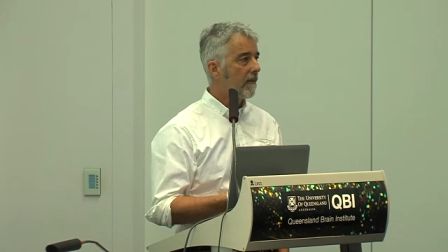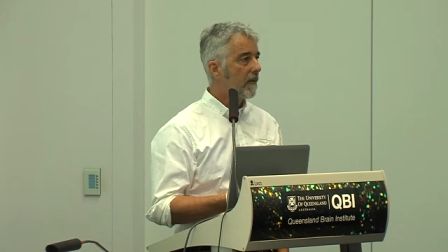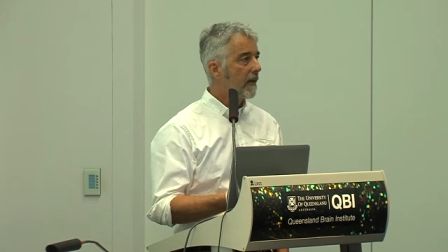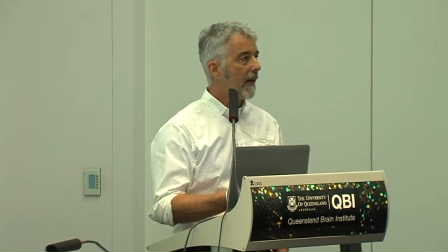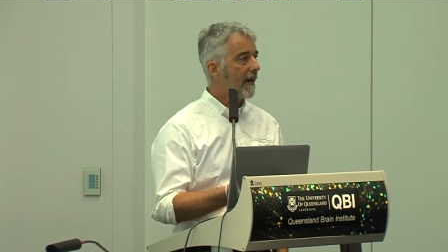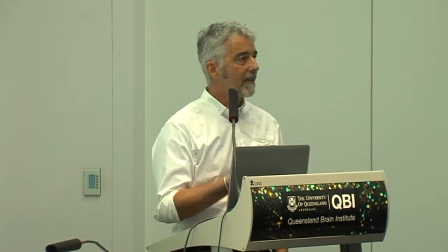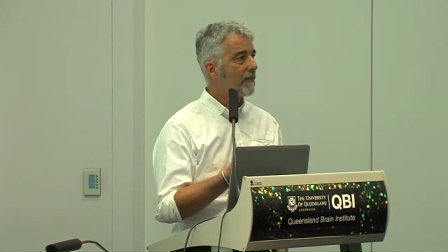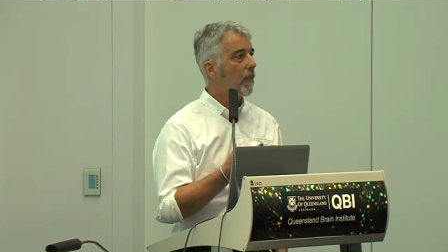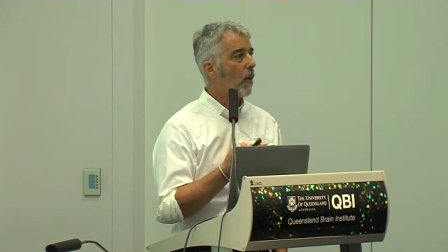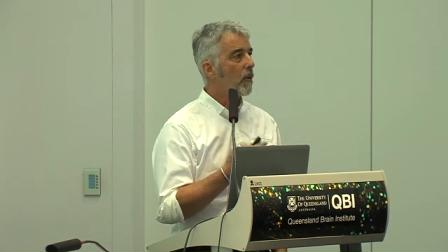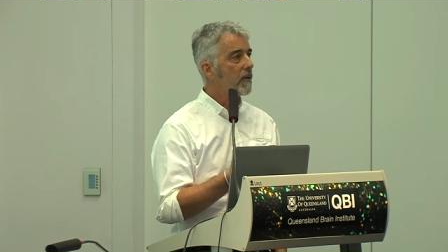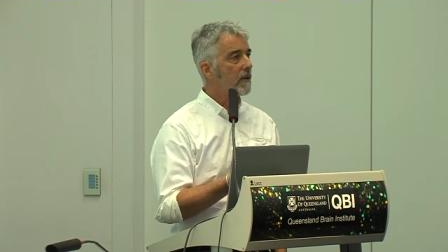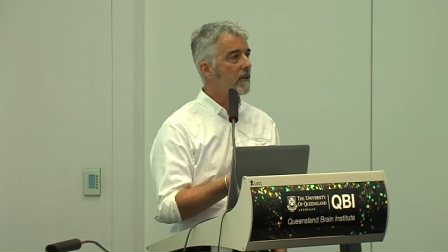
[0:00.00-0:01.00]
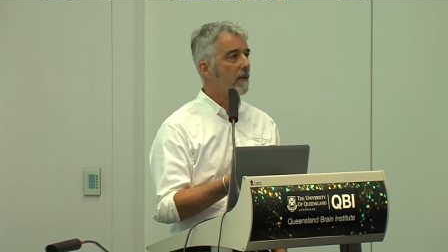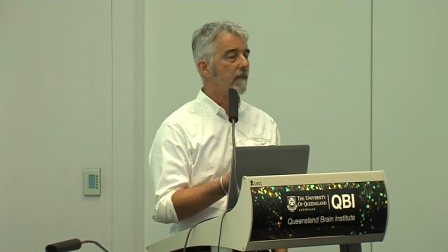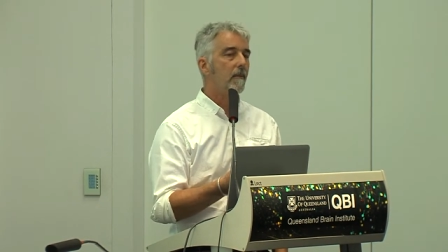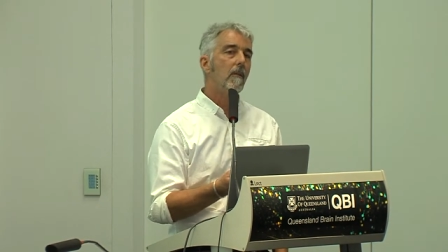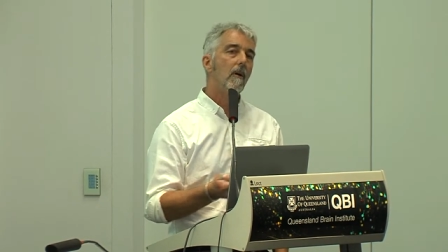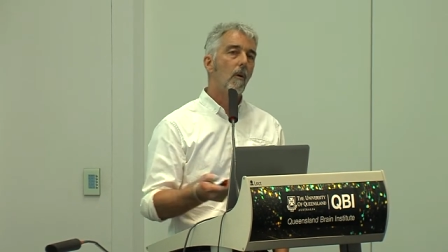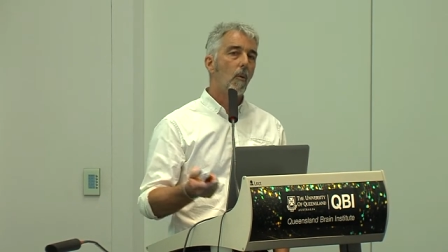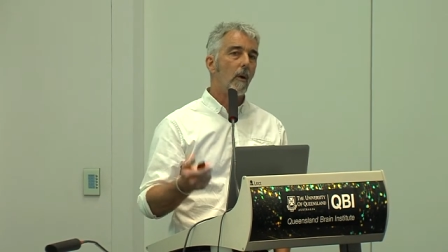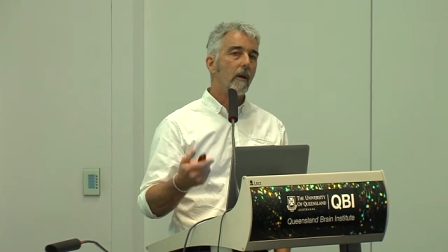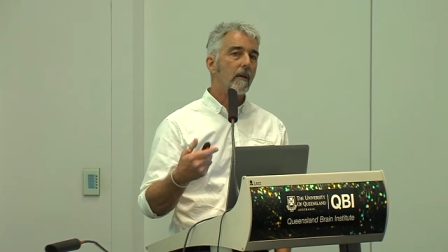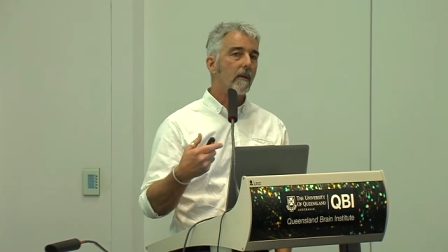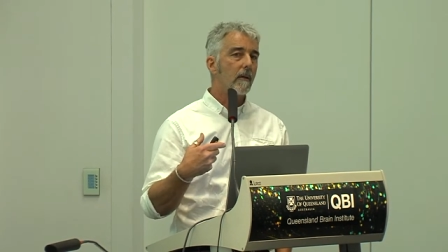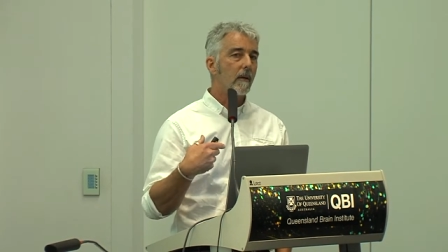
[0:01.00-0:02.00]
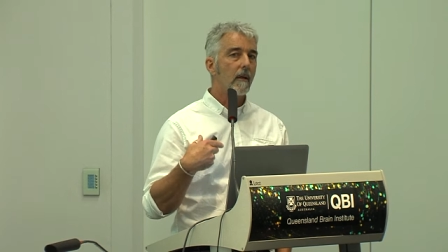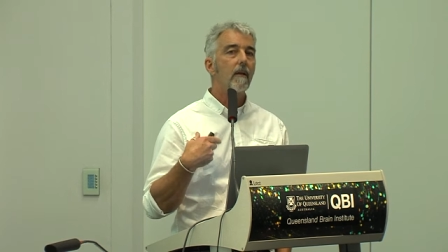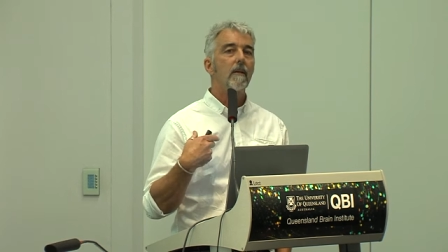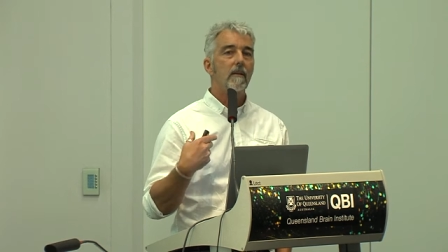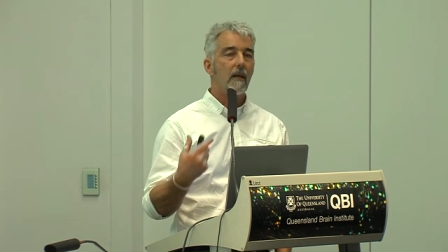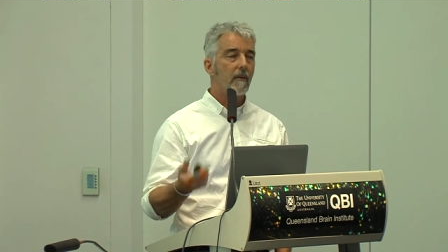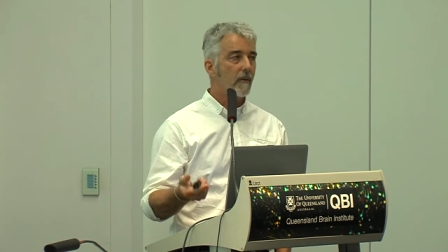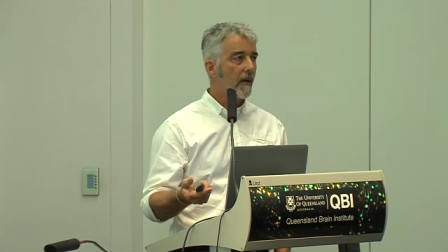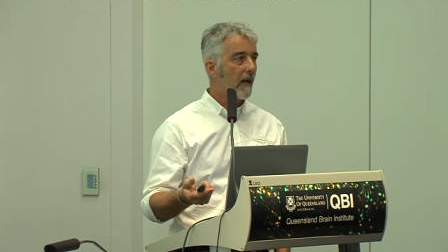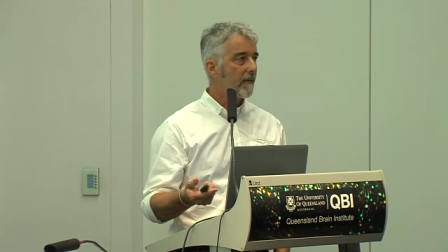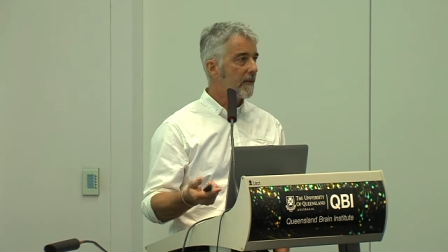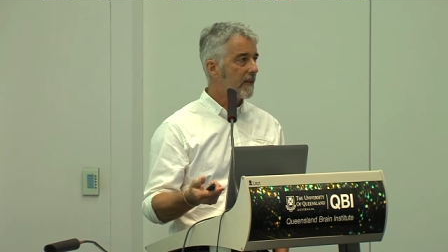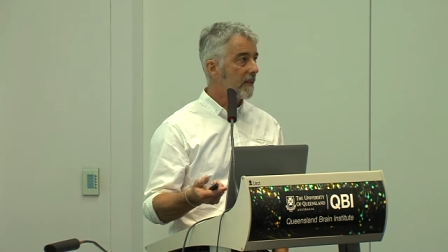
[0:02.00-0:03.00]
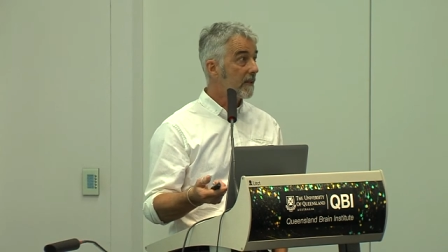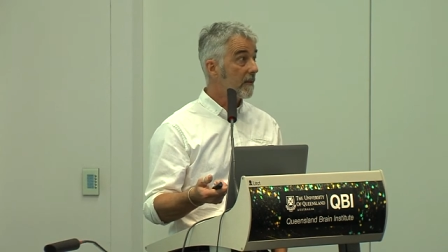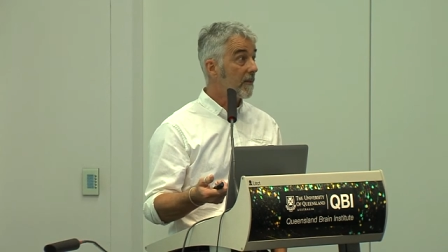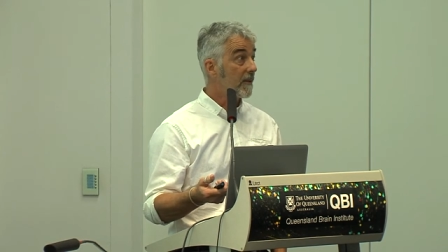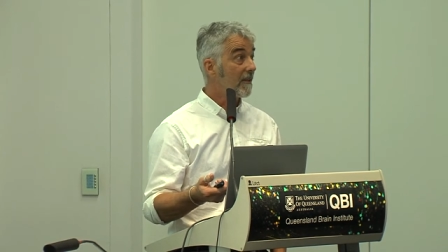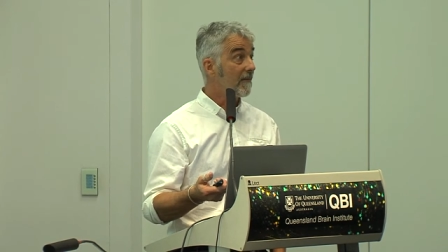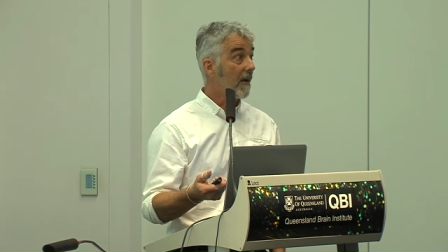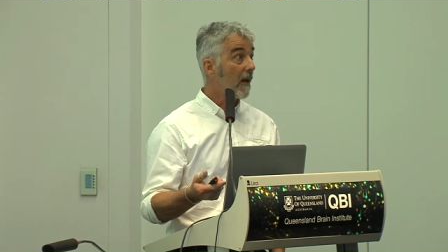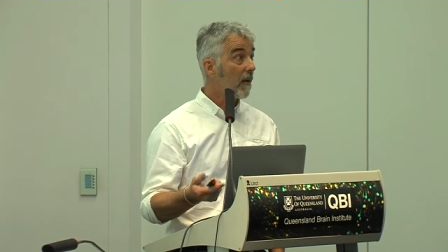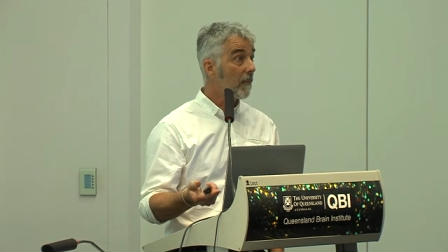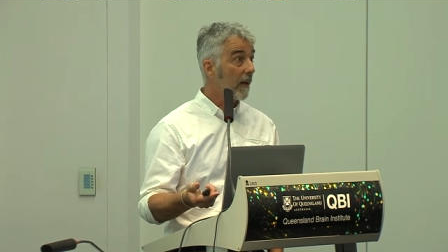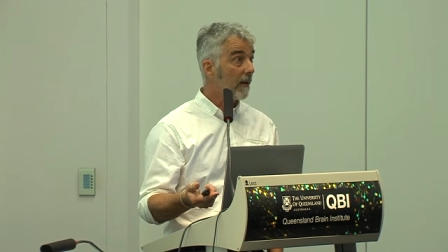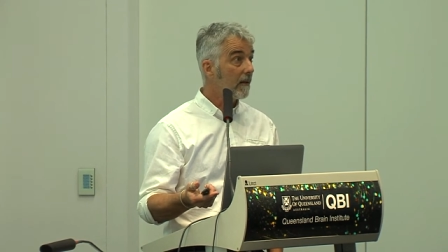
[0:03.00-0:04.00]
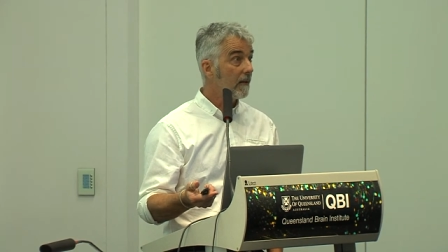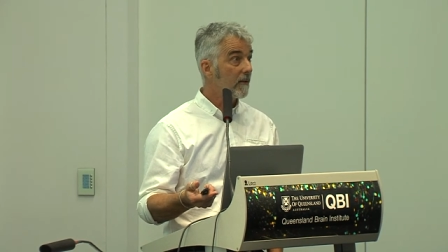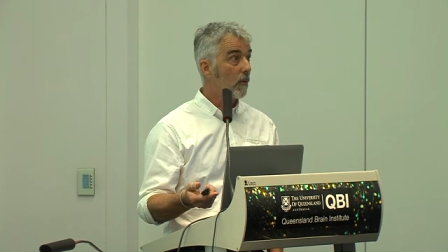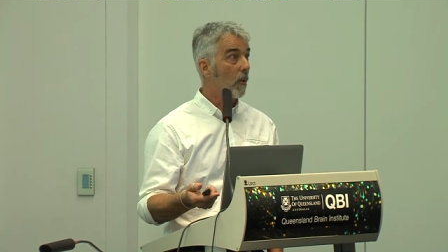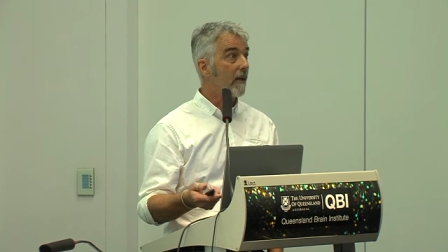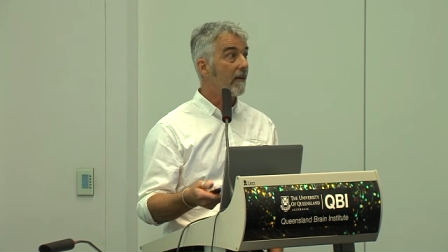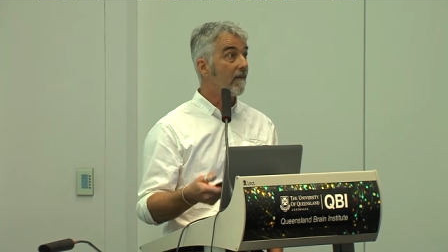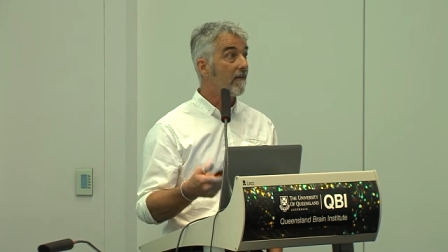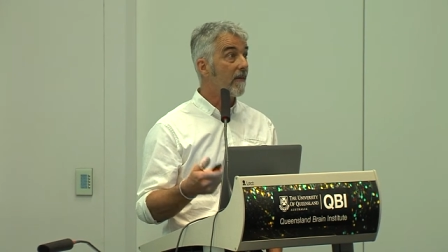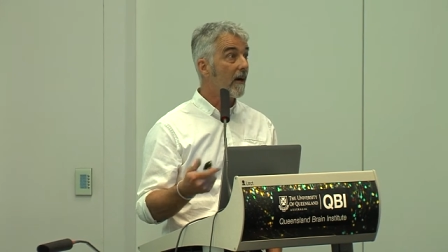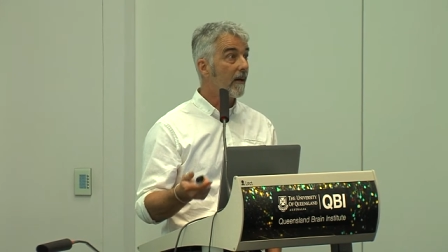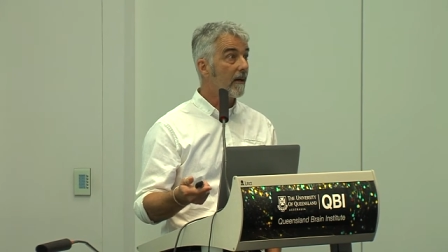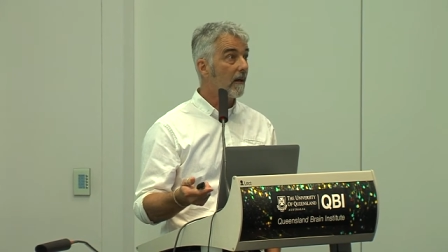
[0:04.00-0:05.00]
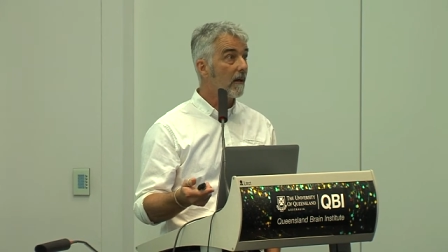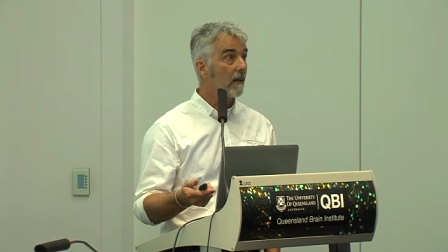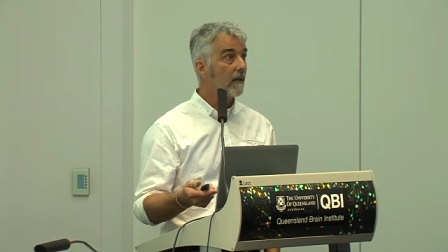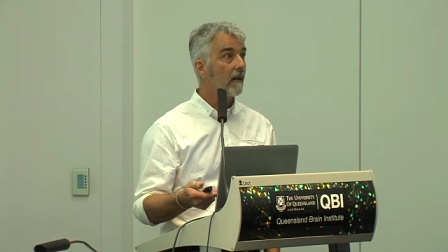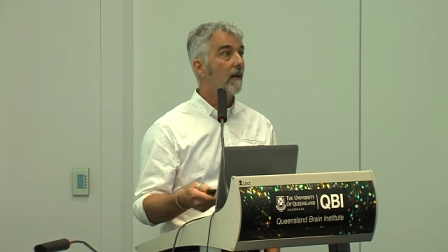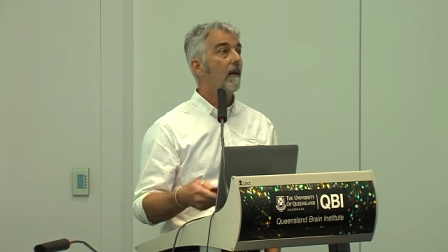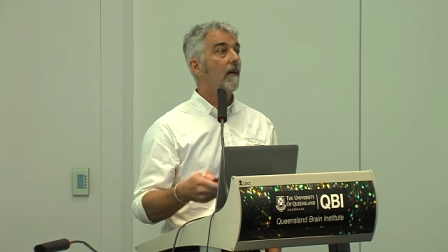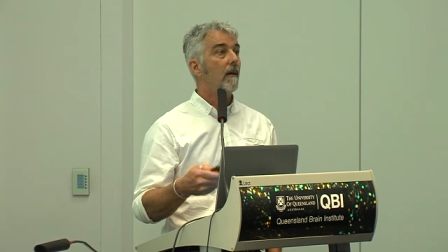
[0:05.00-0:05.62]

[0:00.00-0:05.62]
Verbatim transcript: if you get exposed to them when your central nervous system is developing, so when you're very young,